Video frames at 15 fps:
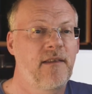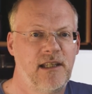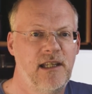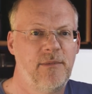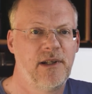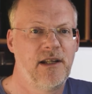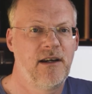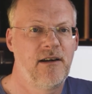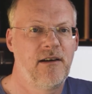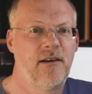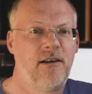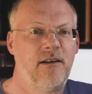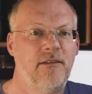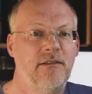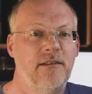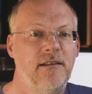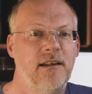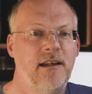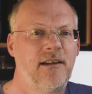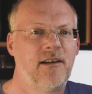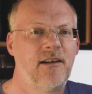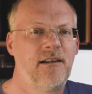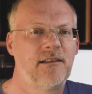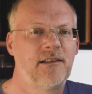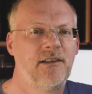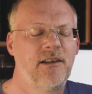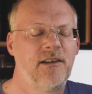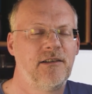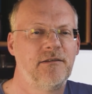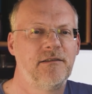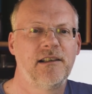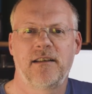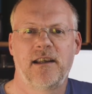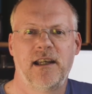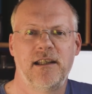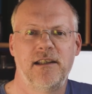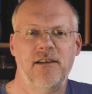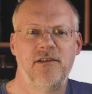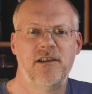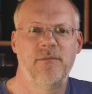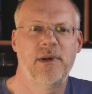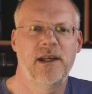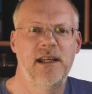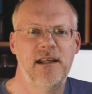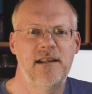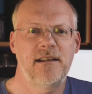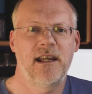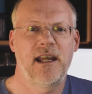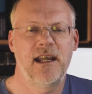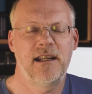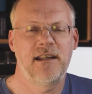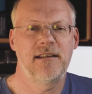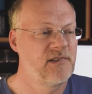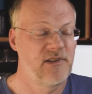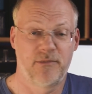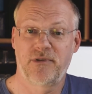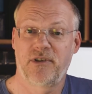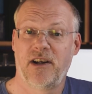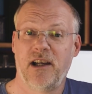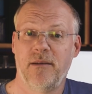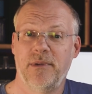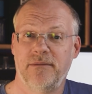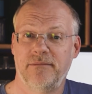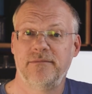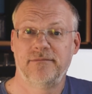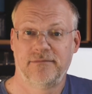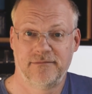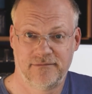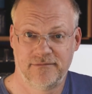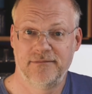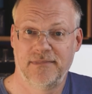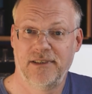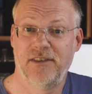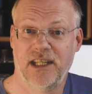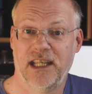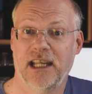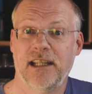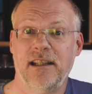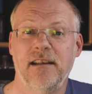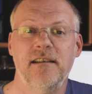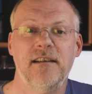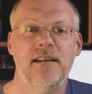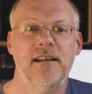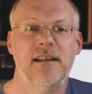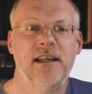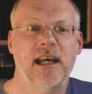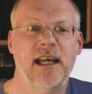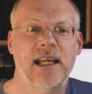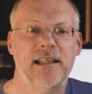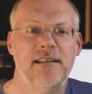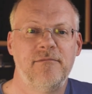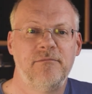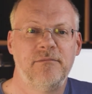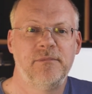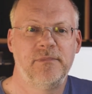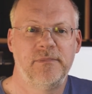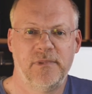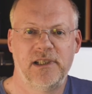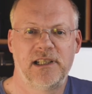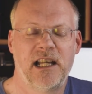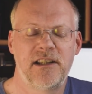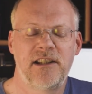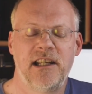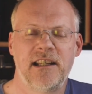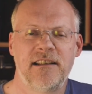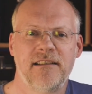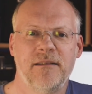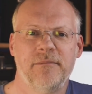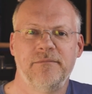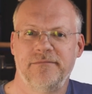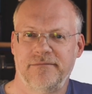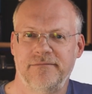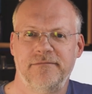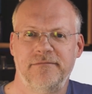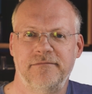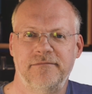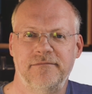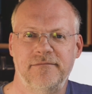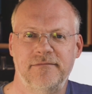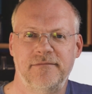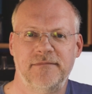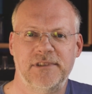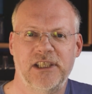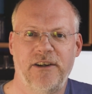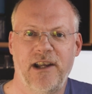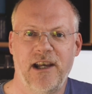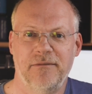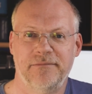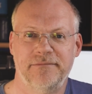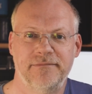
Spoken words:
Keep an eye on our good old YouTube page and subscribe if you can, and we'll catch you next time. Cheerio.